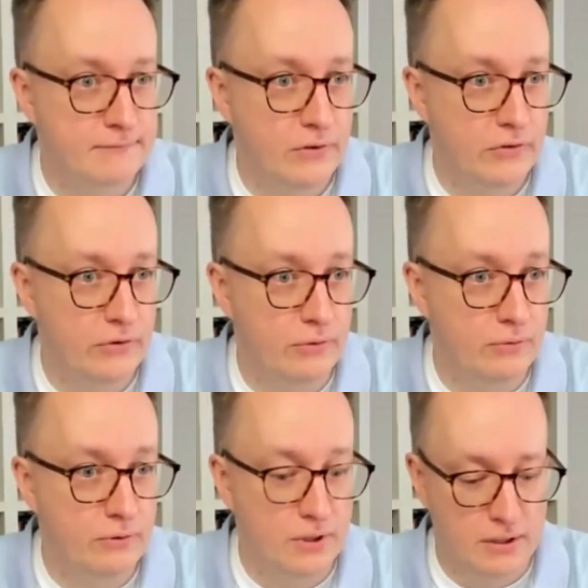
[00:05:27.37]

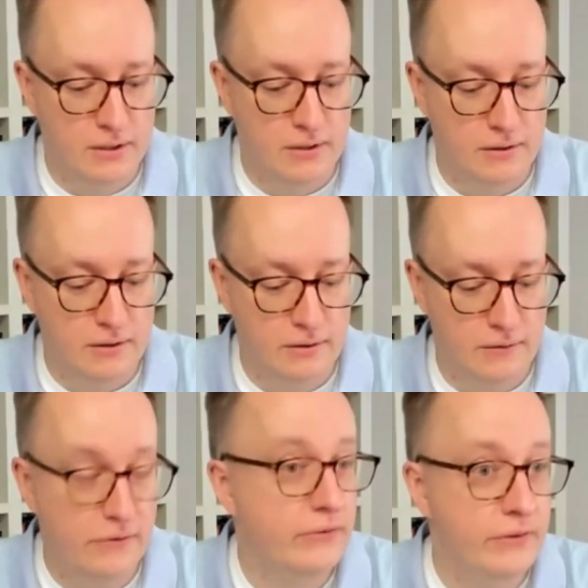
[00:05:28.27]
So
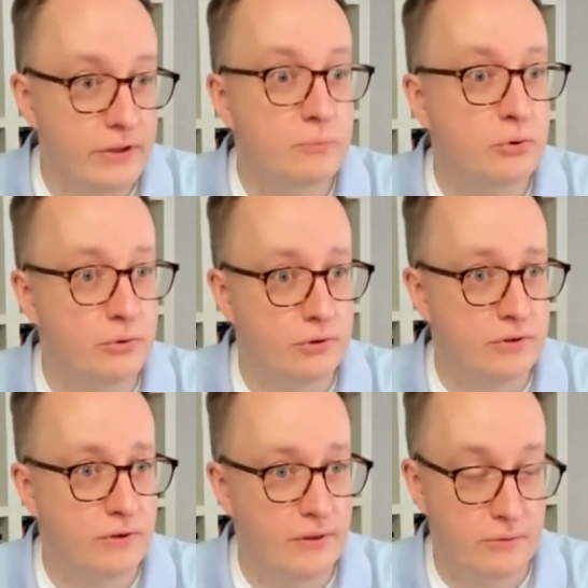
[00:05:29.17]
this is the input
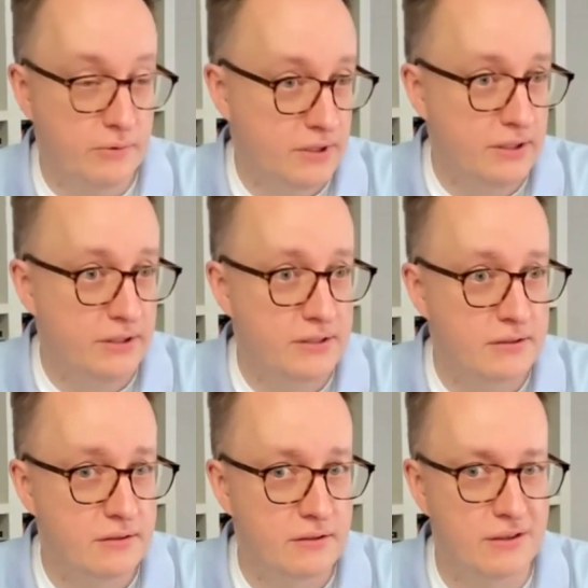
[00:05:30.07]
that we need,
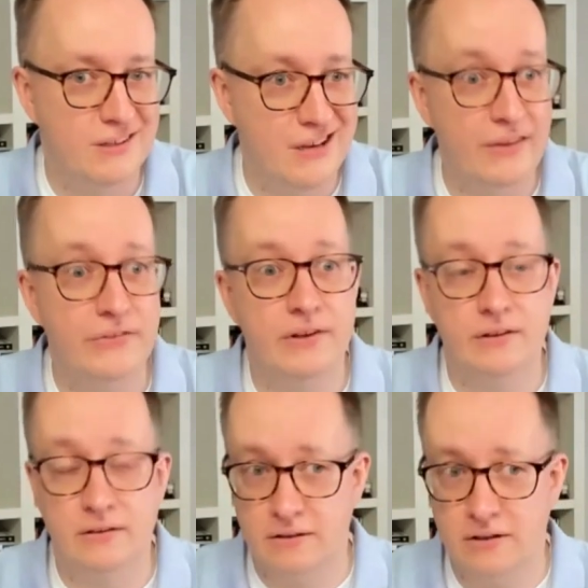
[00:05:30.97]
a
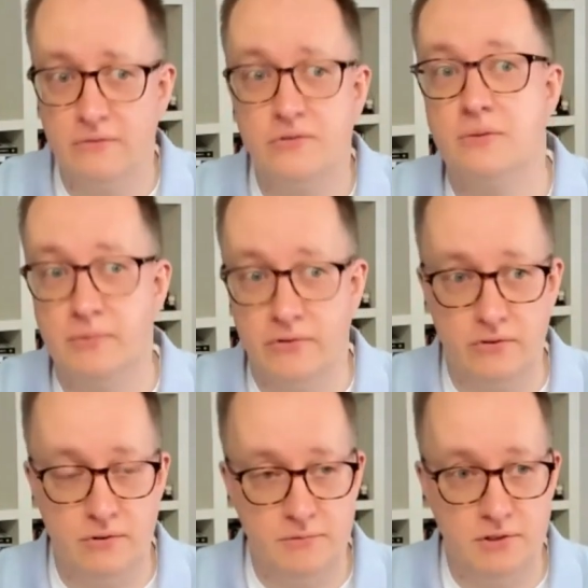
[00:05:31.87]
classic kind of job
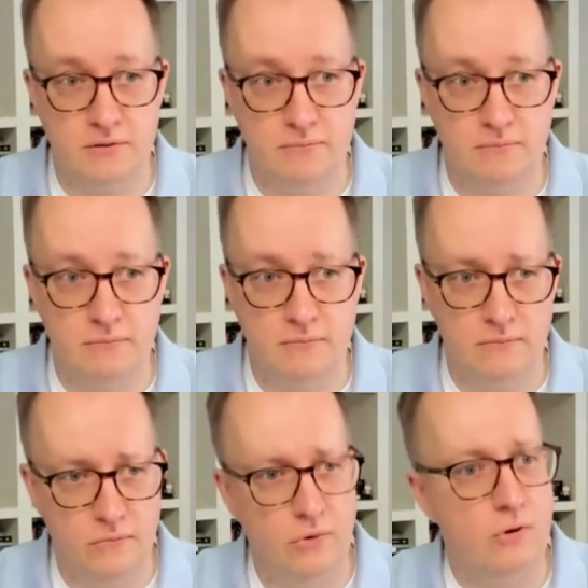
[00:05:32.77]
description
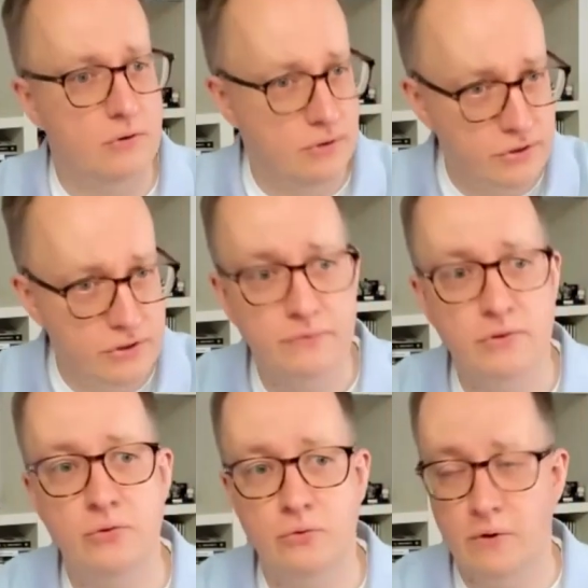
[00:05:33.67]
or an
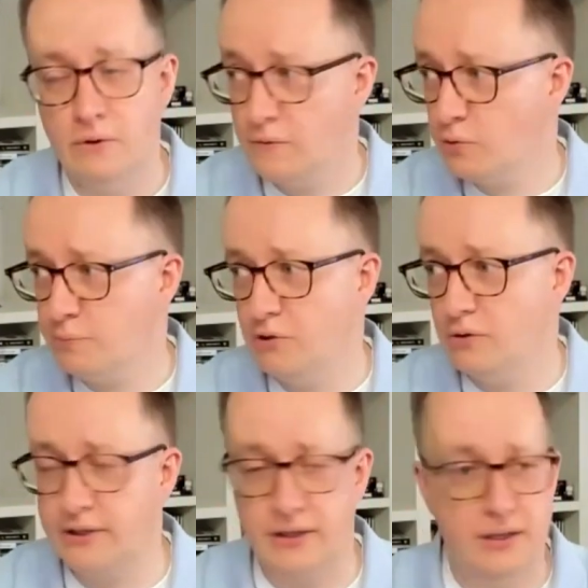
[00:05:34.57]
interview where we would be
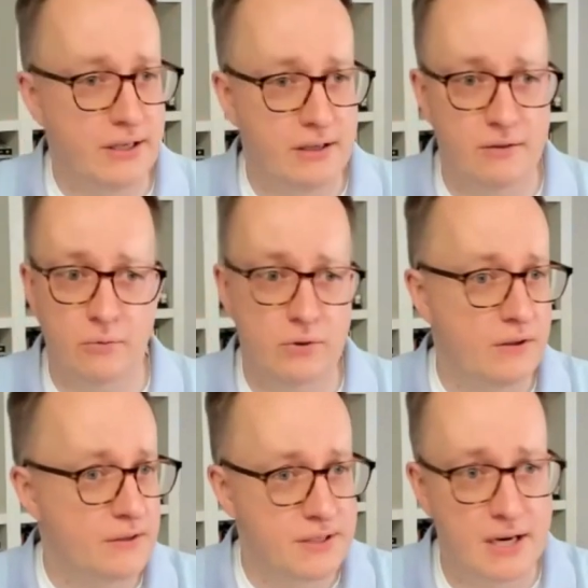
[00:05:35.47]
looking at, hey, what
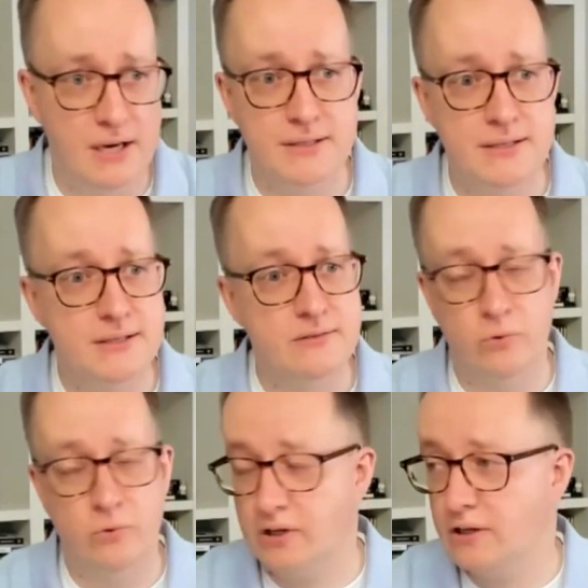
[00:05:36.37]
are the tasks?
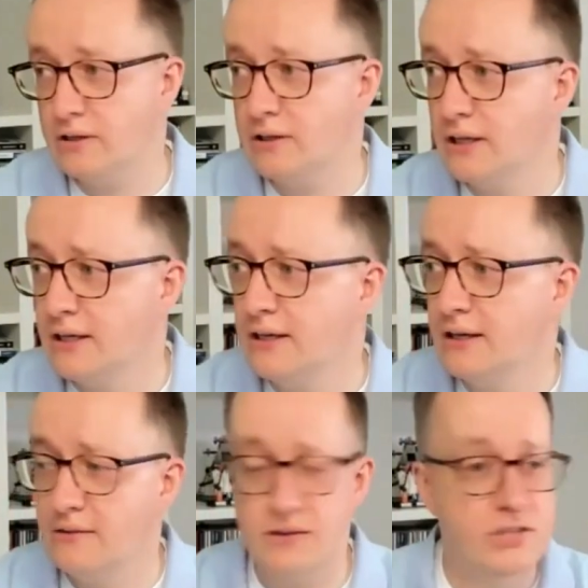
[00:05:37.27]
What are
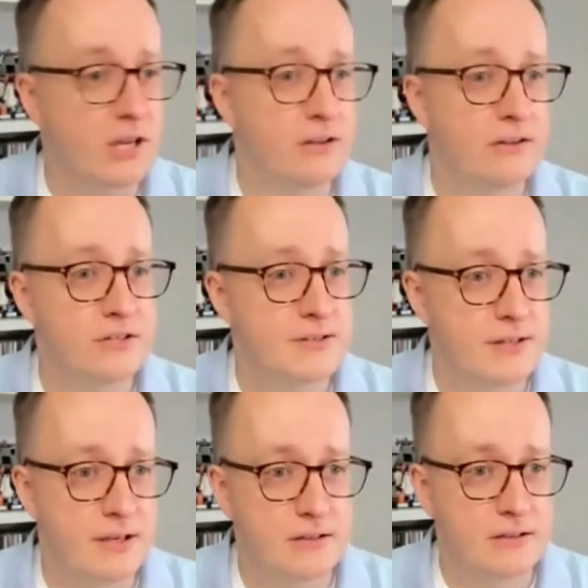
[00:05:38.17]
the challenges
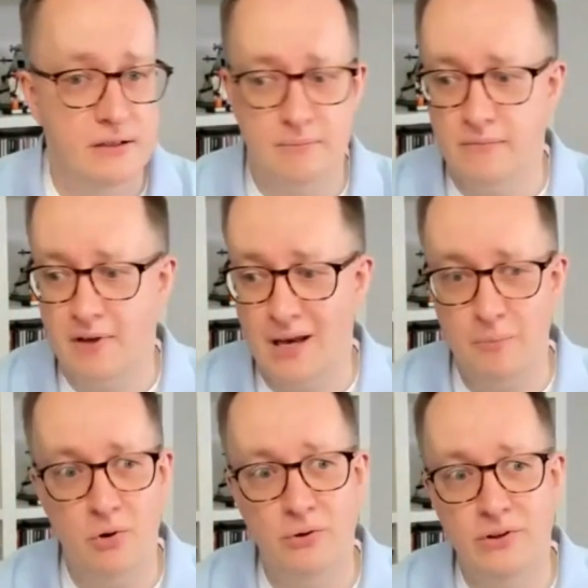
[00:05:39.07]
that
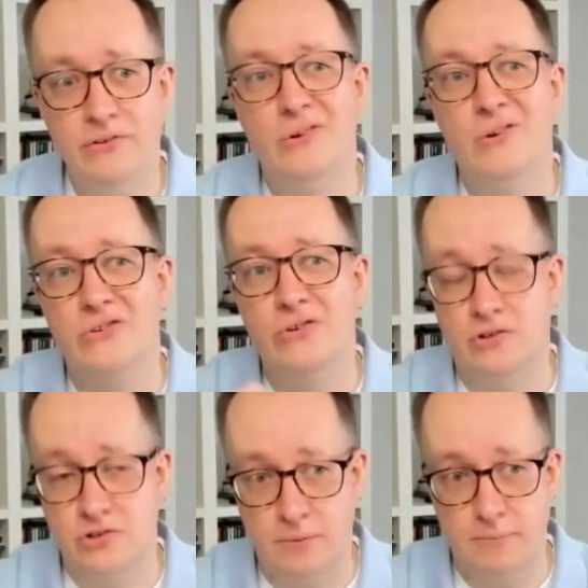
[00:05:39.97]
employees on a
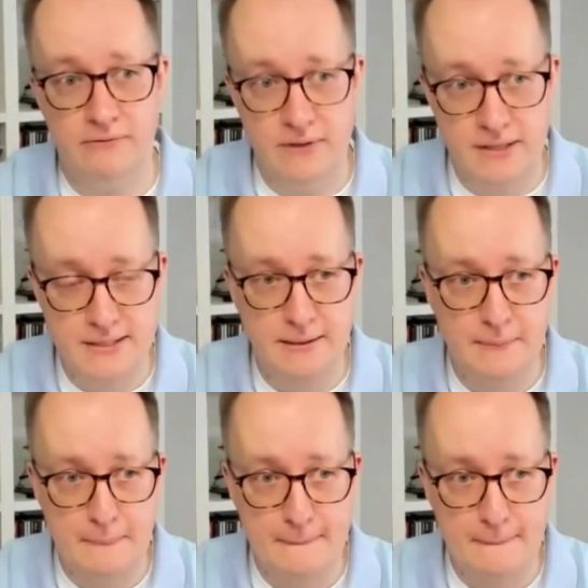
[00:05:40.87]
certain job are facing?